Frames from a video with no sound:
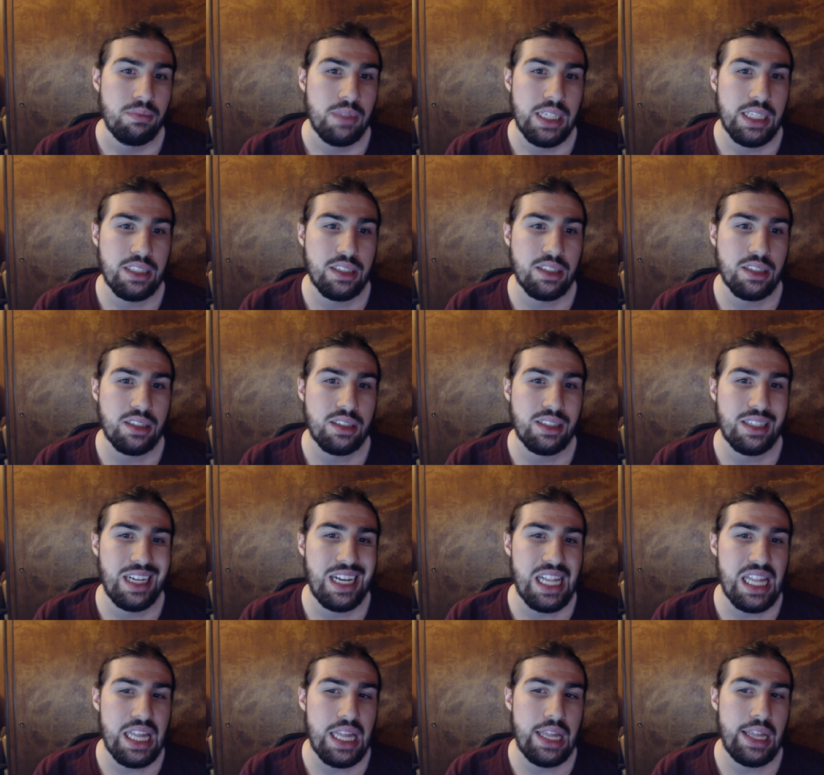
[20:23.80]
it's
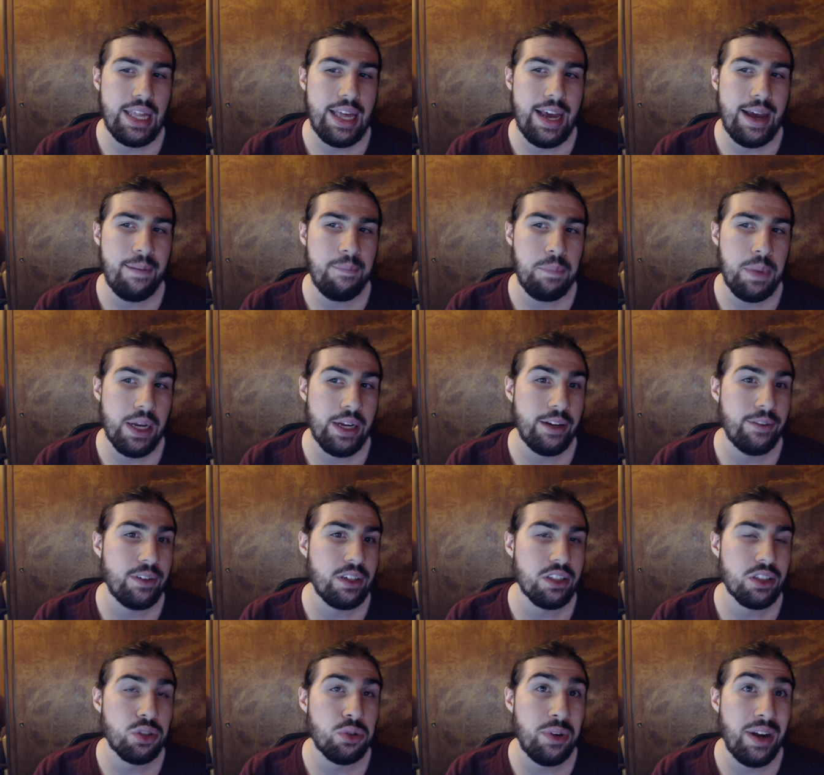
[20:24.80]
not that big of a
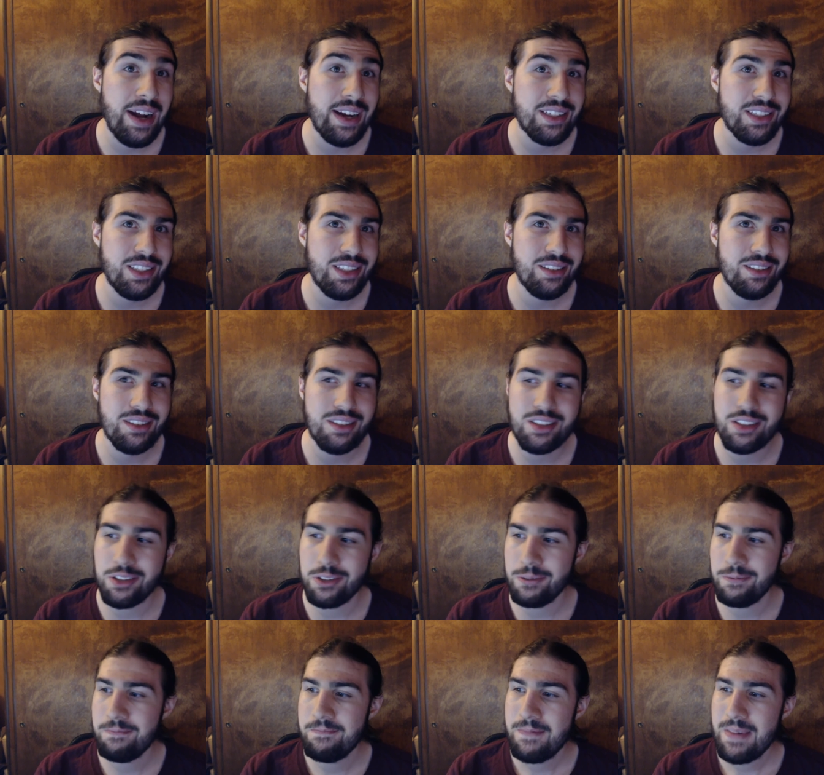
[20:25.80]
distraction,
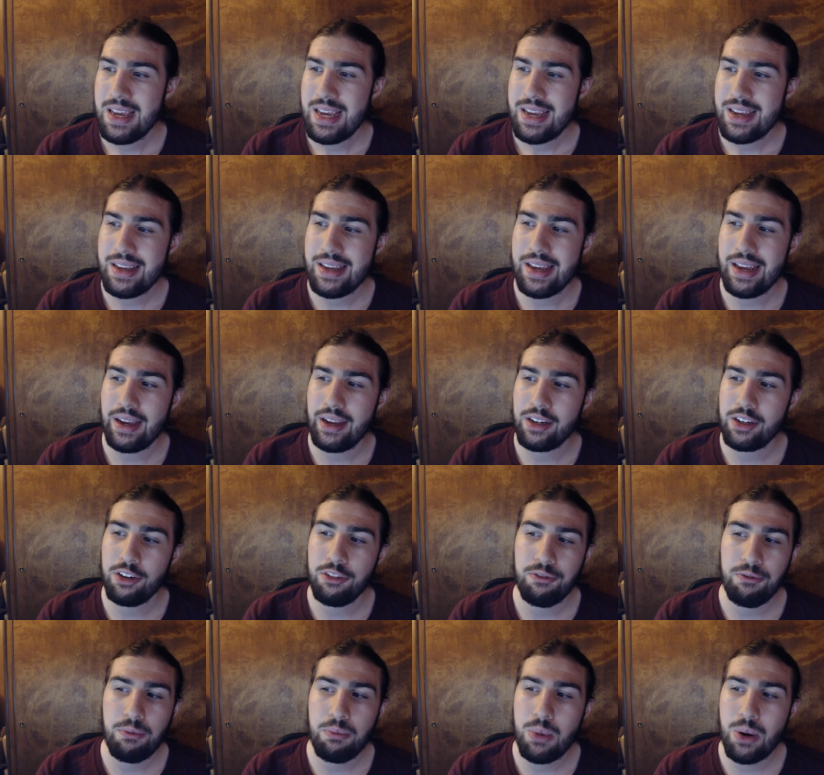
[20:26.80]
so yeah,
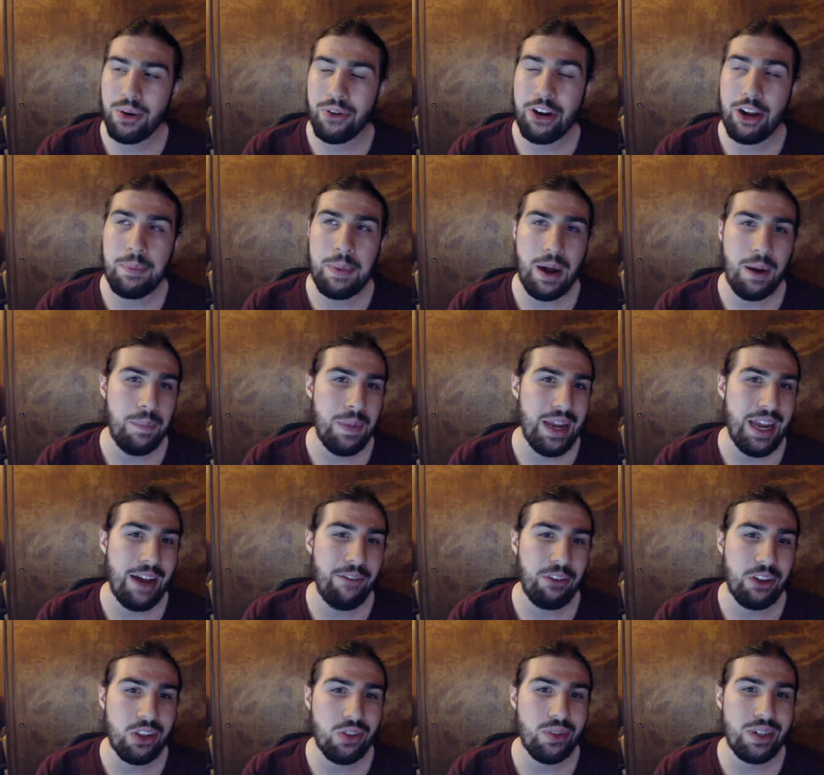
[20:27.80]
don't worry about me
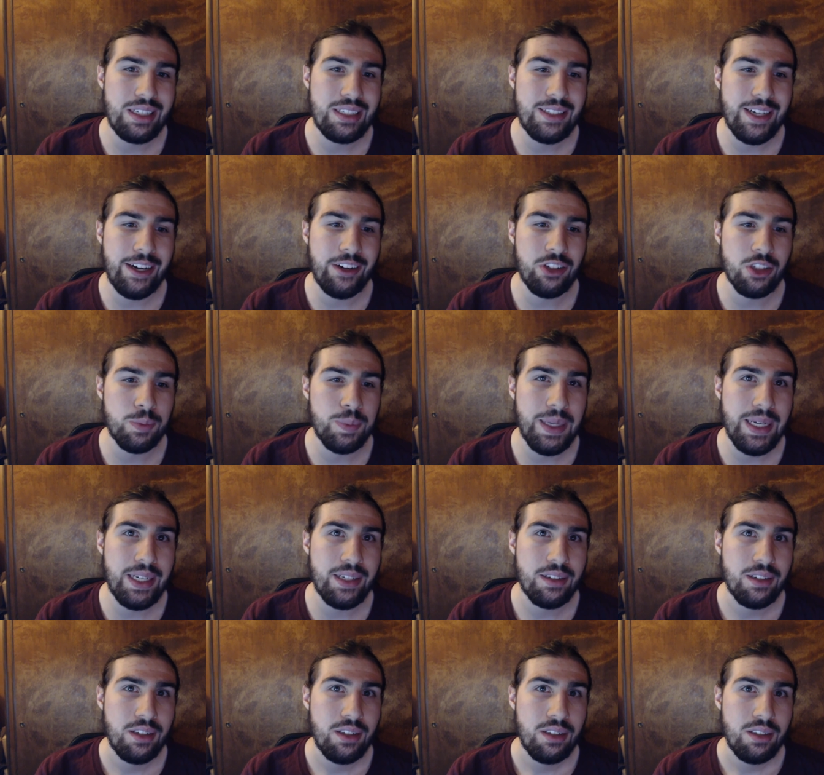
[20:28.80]
having three channels
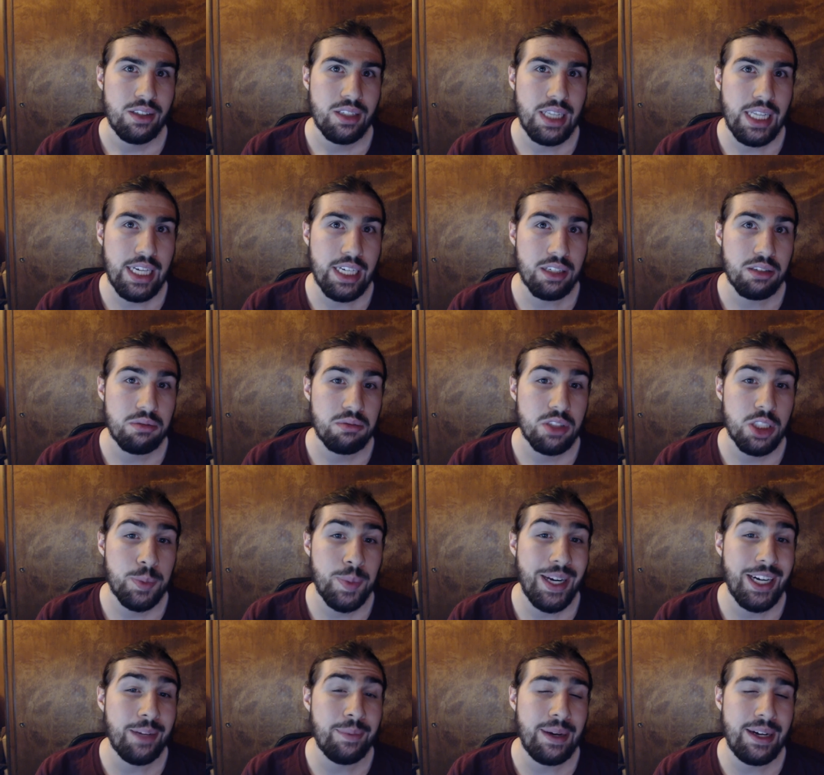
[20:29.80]
being like
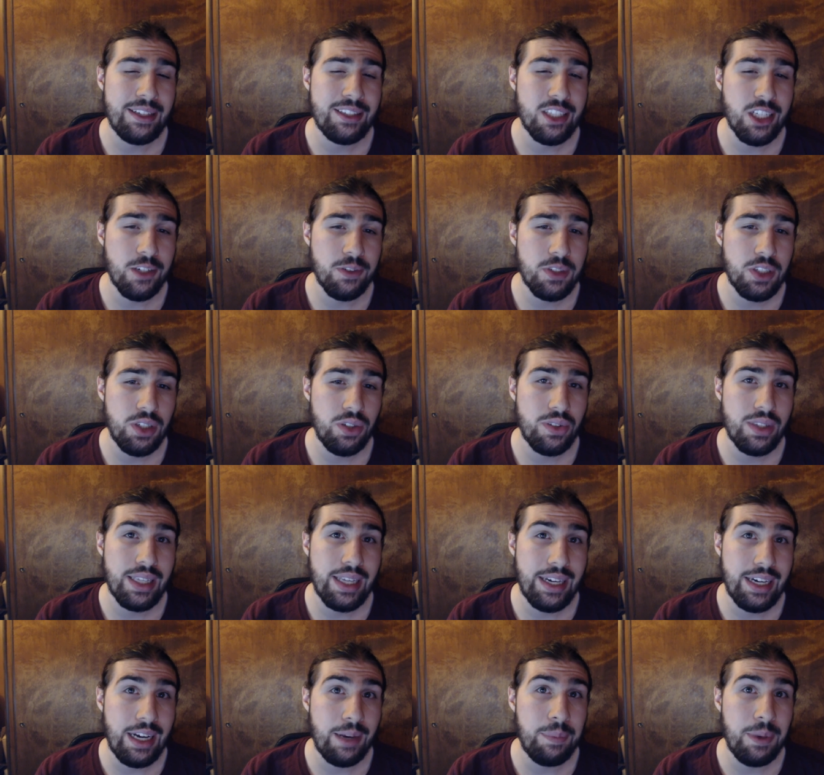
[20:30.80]
spreading myself too
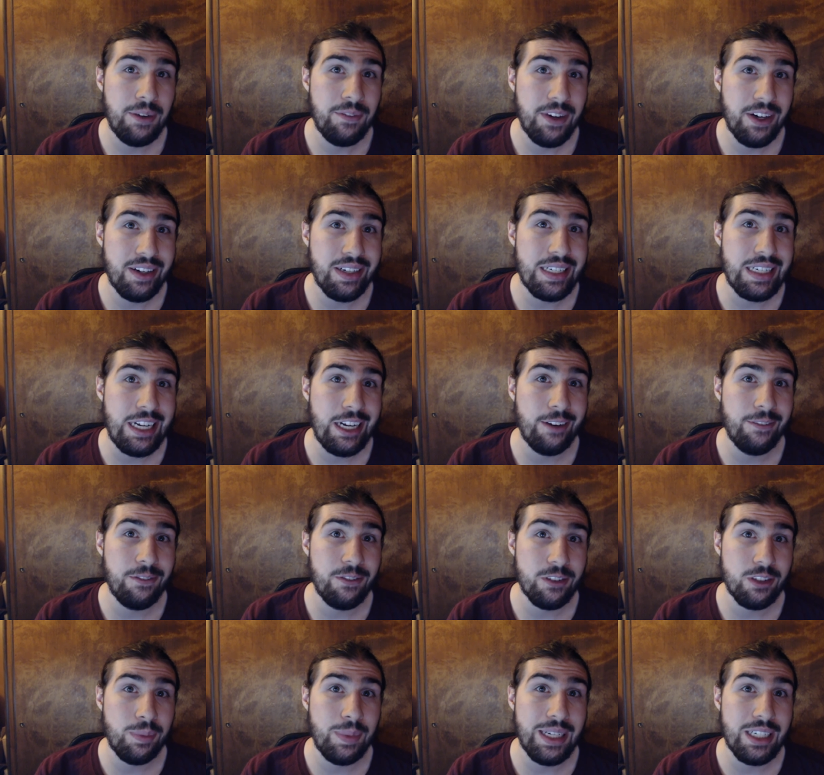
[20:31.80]
thin. I've been very
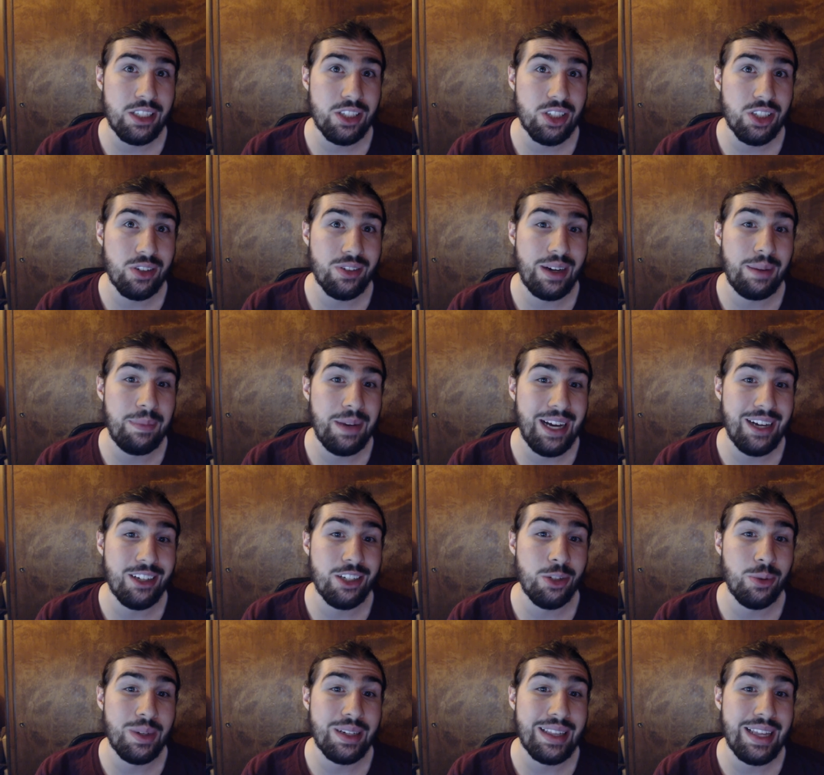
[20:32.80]
careful to make sure I'm not
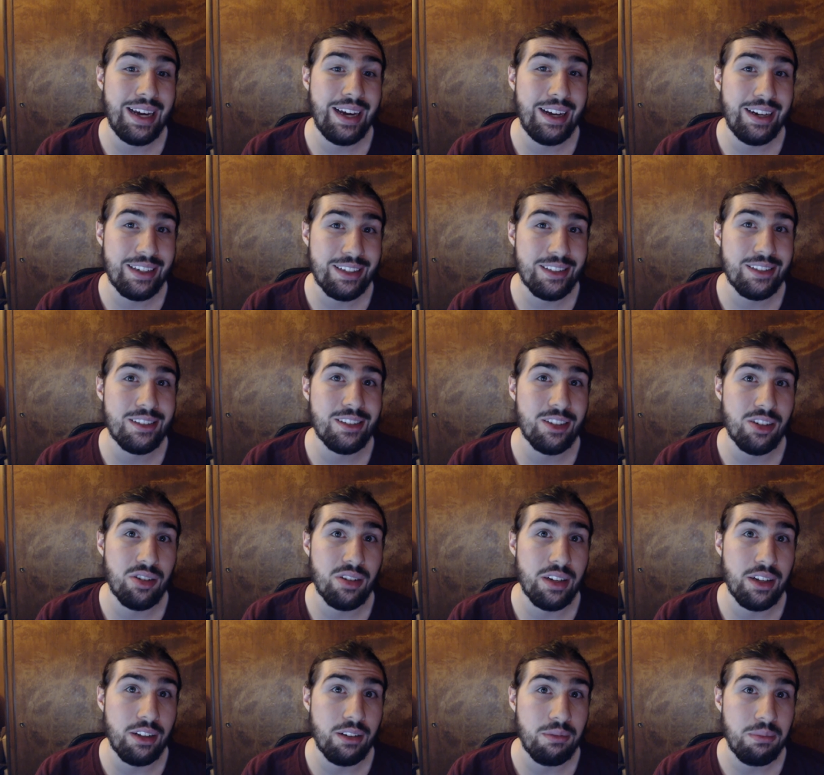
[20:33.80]
doing that and
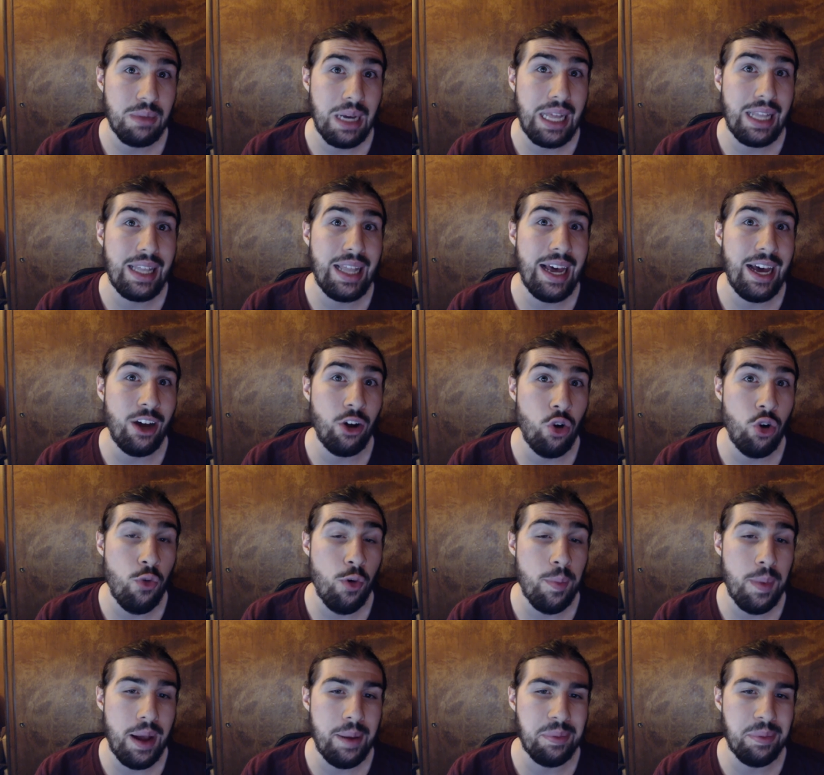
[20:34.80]
considered it a lot
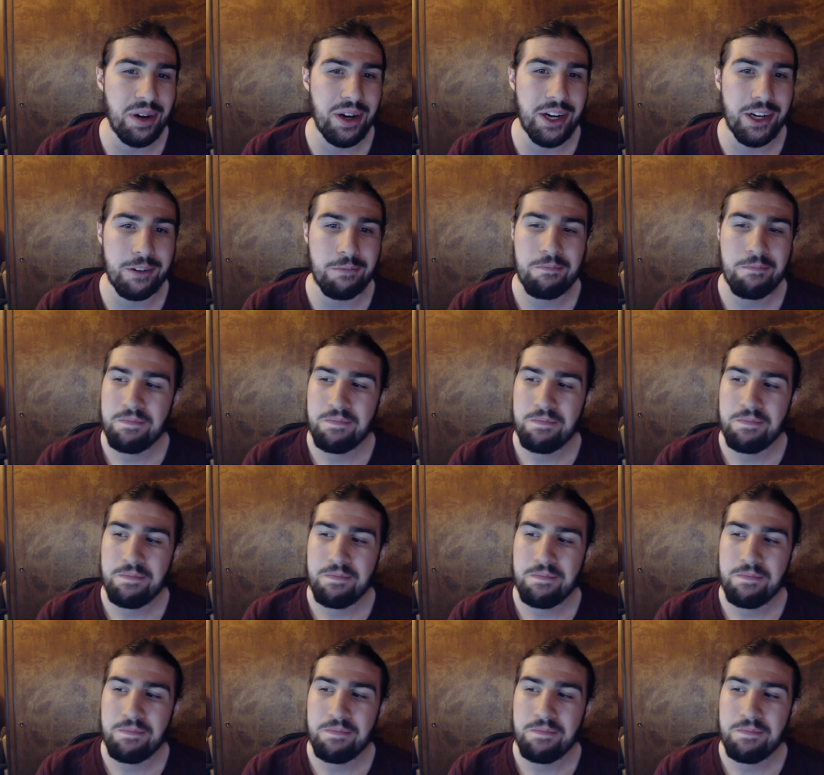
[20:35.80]
over my break.